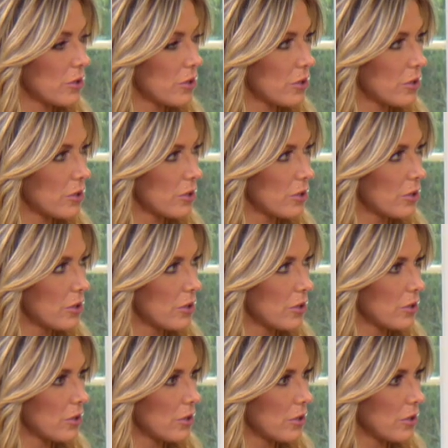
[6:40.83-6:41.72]

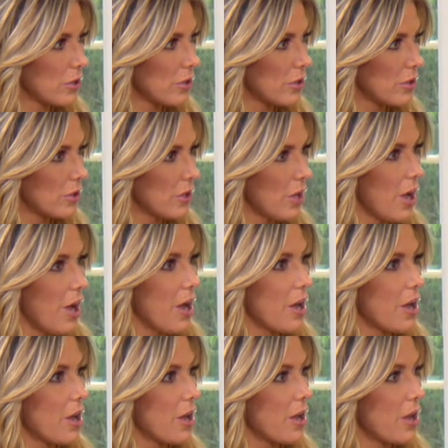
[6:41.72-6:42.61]

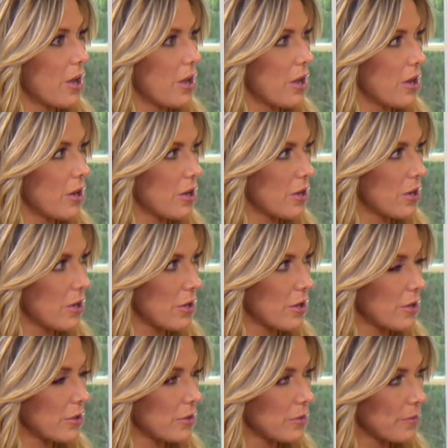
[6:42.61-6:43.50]

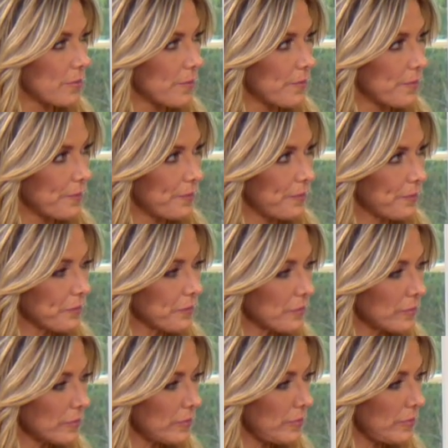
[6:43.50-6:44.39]
The person shown says nothing.